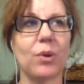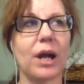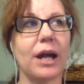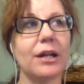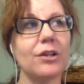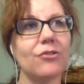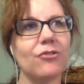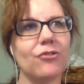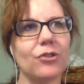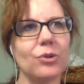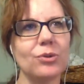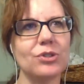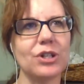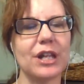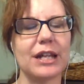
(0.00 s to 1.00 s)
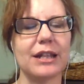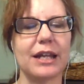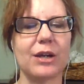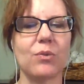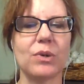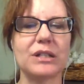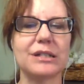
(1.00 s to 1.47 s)
What kind of food do they
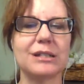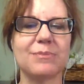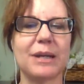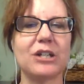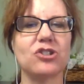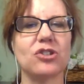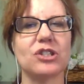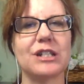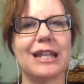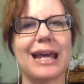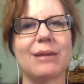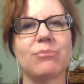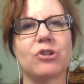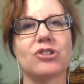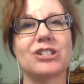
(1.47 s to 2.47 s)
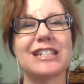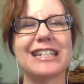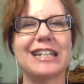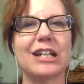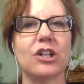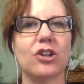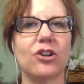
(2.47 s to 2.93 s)
like? What's special to that
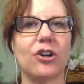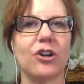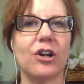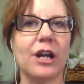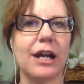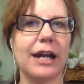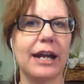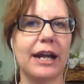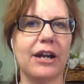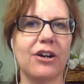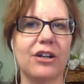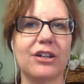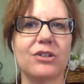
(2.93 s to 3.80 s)
particular era?